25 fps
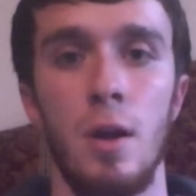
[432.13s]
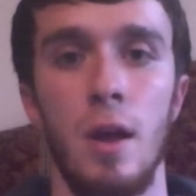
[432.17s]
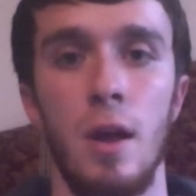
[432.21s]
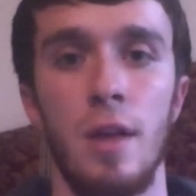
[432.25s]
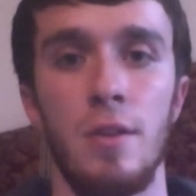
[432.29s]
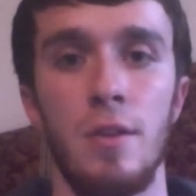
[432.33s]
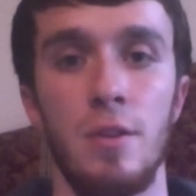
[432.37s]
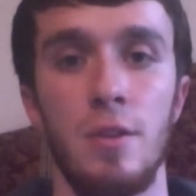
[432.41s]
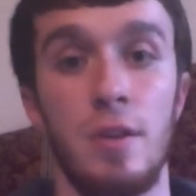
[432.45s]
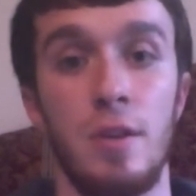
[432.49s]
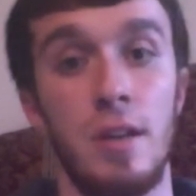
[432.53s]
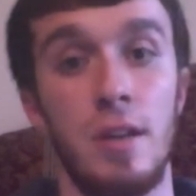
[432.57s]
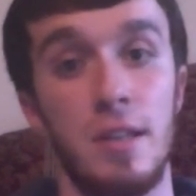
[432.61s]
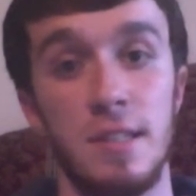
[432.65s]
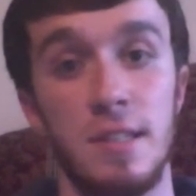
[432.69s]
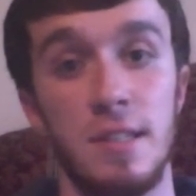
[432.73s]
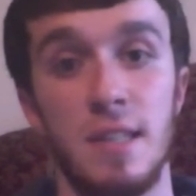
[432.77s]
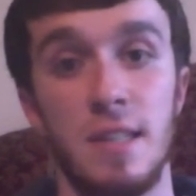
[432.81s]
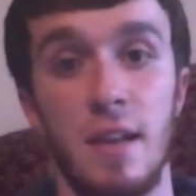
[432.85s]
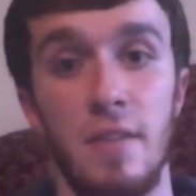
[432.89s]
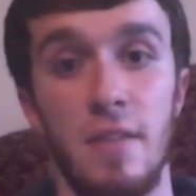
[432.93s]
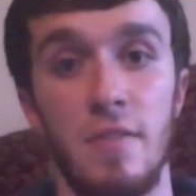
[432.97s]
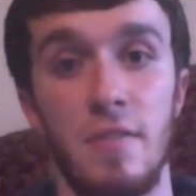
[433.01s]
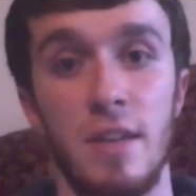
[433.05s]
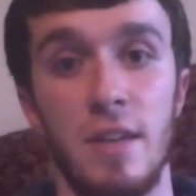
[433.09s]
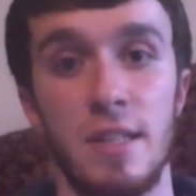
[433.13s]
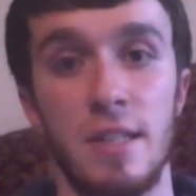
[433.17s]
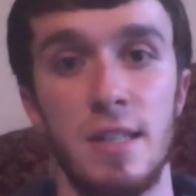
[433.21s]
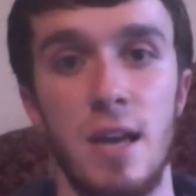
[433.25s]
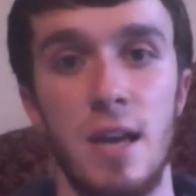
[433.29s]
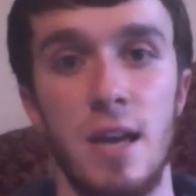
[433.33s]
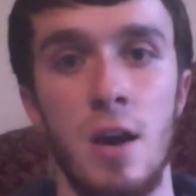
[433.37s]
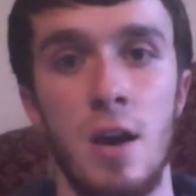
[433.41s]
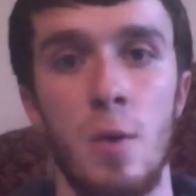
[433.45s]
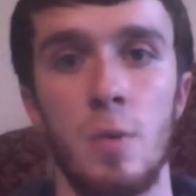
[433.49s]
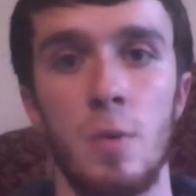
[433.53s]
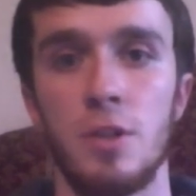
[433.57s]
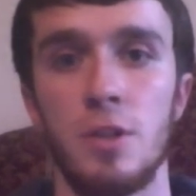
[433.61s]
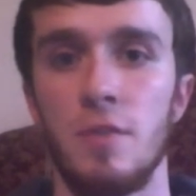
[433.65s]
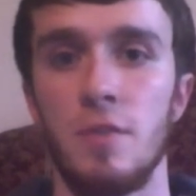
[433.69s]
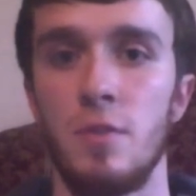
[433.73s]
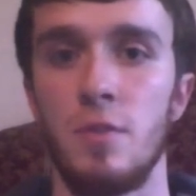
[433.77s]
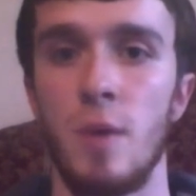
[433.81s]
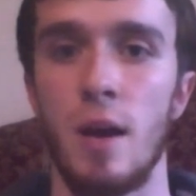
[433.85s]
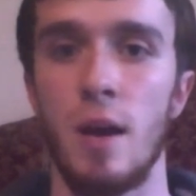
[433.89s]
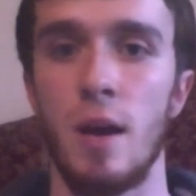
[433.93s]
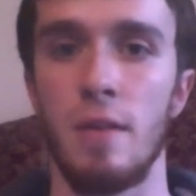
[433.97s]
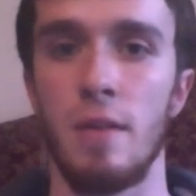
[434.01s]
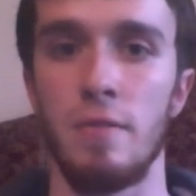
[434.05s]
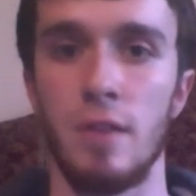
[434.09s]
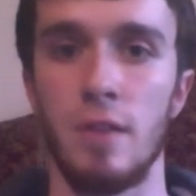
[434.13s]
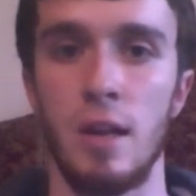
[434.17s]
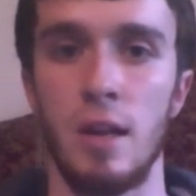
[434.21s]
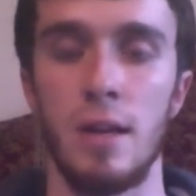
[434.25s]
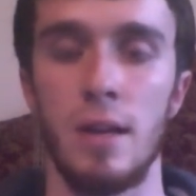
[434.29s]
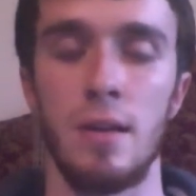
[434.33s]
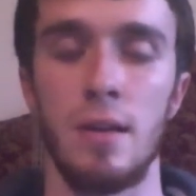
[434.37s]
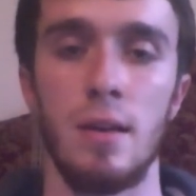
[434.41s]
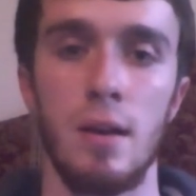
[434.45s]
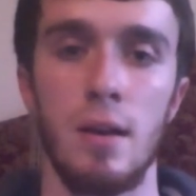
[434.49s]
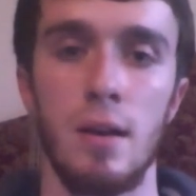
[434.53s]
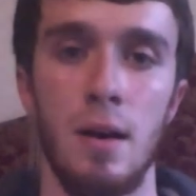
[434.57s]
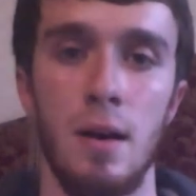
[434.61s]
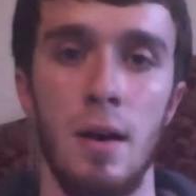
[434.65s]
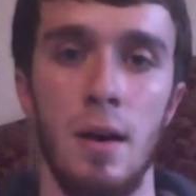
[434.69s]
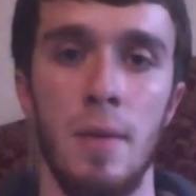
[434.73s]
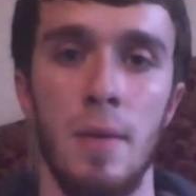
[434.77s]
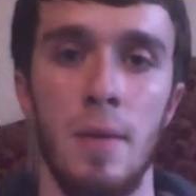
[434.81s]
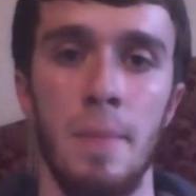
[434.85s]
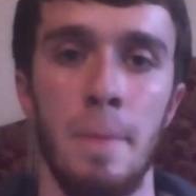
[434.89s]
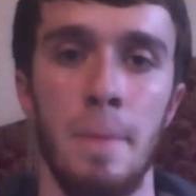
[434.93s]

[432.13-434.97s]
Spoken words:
and you can get it to set it face down. Which if you have like, I